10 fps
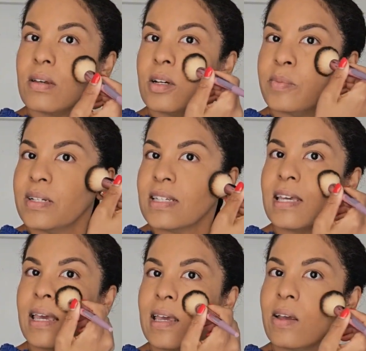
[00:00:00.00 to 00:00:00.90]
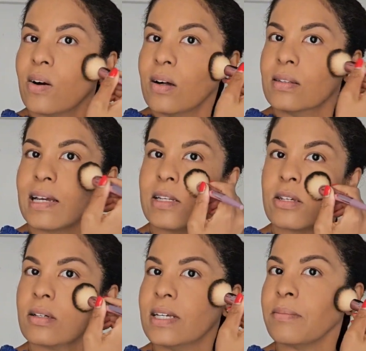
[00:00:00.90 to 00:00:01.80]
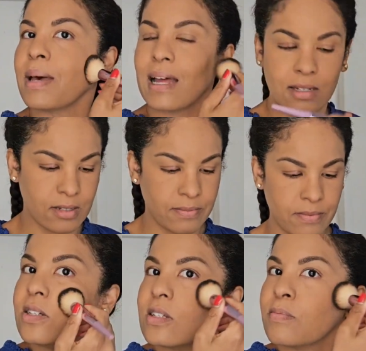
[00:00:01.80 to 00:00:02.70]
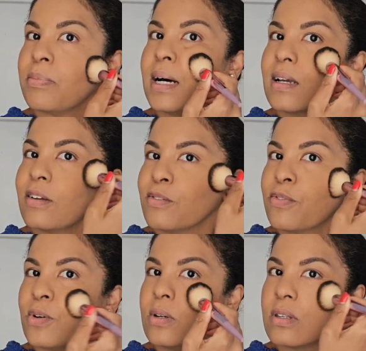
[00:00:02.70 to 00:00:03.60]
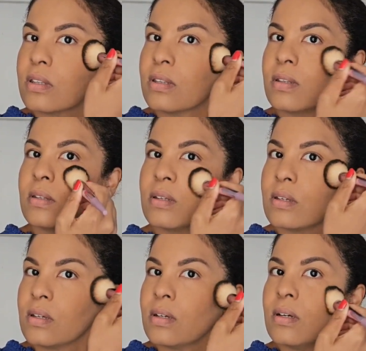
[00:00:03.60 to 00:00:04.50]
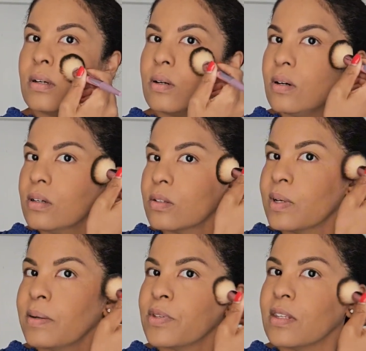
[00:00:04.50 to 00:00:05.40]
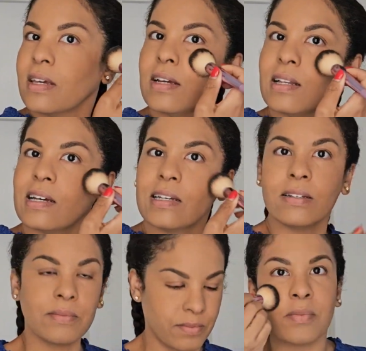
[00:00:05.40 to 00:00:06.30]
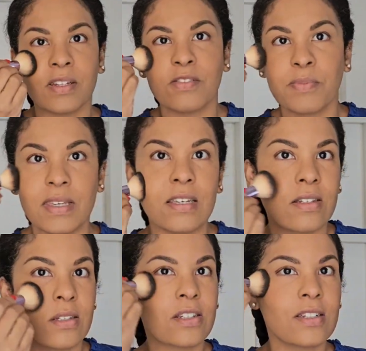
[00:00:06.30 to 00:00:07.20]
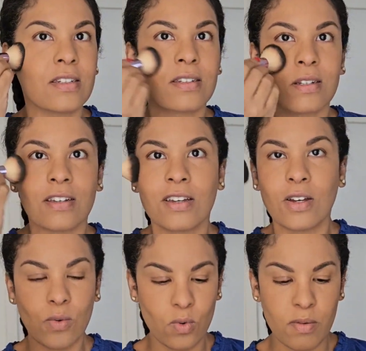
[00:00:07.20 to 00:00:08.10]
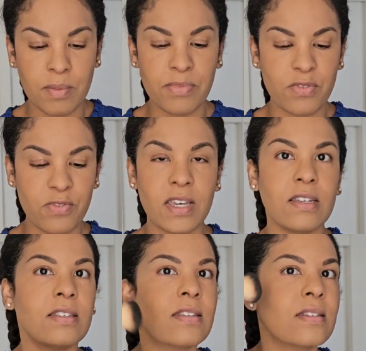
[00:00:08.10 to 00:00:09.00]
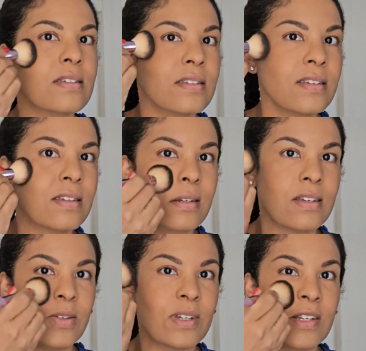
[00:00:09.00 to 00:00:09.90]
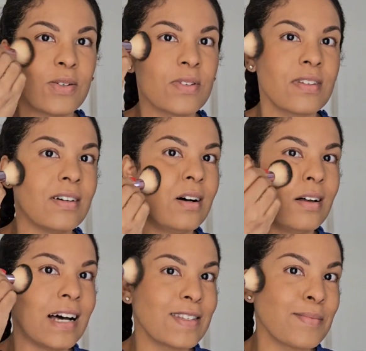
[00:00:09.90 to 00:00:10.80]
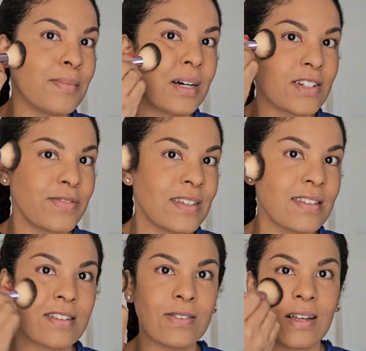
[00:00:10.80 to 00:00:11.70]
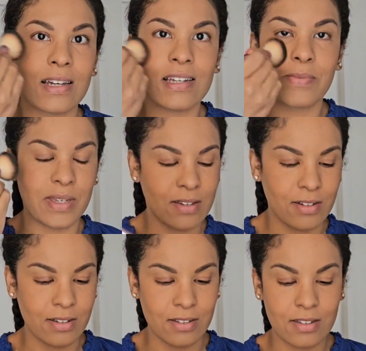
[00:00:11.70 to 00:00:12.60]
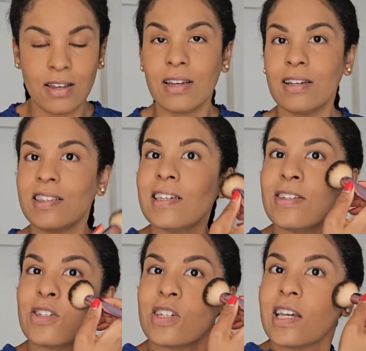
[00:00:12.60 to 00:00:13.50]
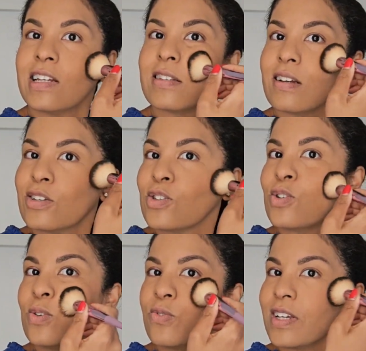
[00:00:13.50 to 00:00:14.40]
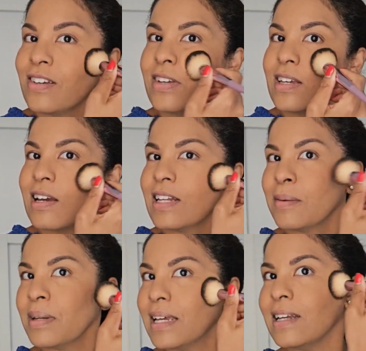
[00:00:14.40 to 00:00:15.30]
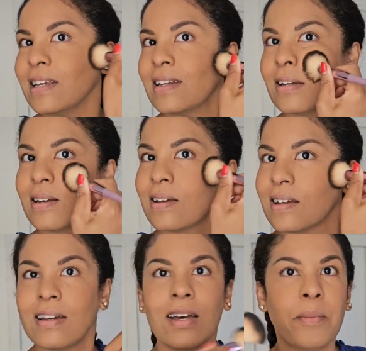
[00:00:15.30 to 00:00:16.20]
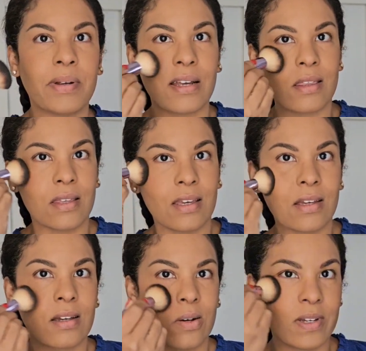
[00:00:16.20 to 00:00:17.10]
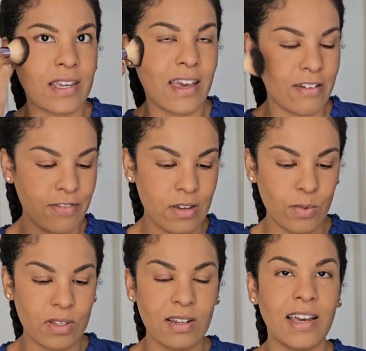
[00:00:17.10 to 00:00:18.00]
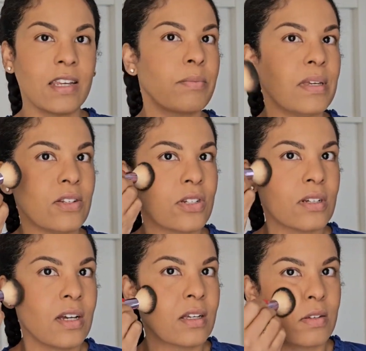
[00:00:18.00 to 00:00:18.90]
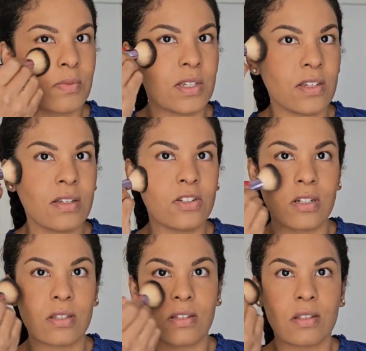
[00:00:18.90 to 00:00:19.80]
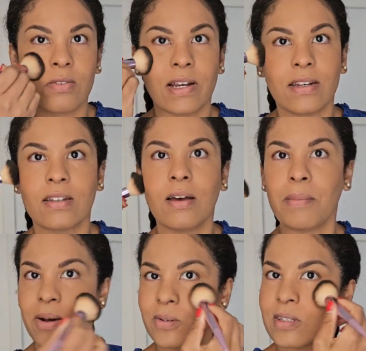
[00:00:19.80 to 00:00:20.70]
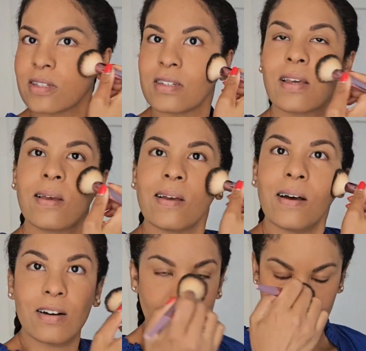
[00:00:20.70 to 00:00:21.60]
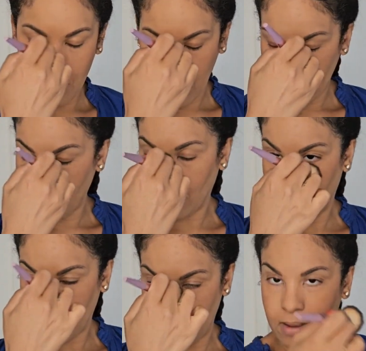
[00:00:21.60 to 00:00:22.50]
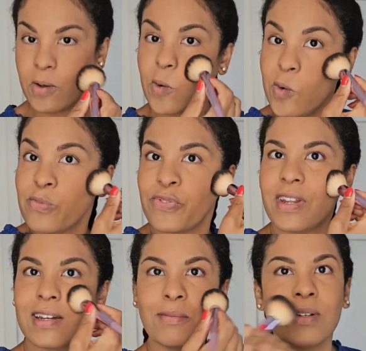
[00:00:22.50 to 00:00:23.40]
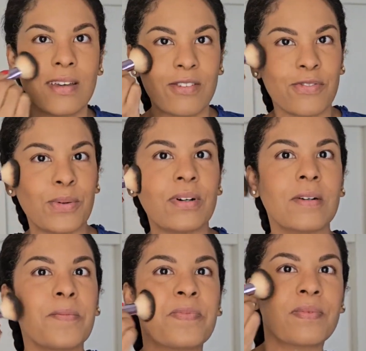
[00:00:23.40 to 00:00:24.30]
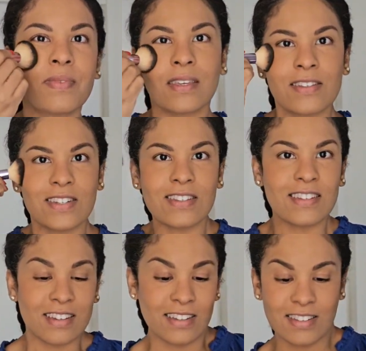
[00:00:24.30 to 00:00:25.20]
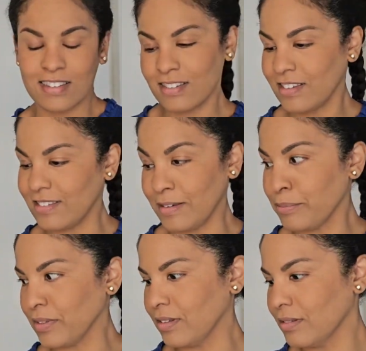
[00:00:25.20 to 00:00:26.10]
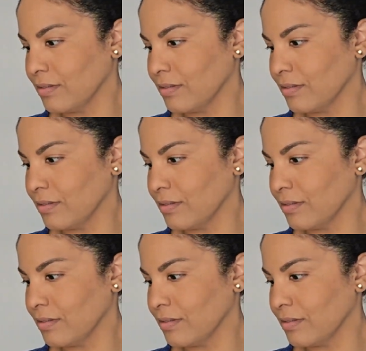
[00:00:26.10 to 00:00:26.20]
Urban Decay All-Nighter in matte. Just back and forth all up to the hairline. A bit of peach, warm up the face. You can use as much of this as you like because these shades are so forgiving and they blend in, but I think going heavy with the light peach gives me just the right amount of oomph that I'm looking for. It's just a nice, simple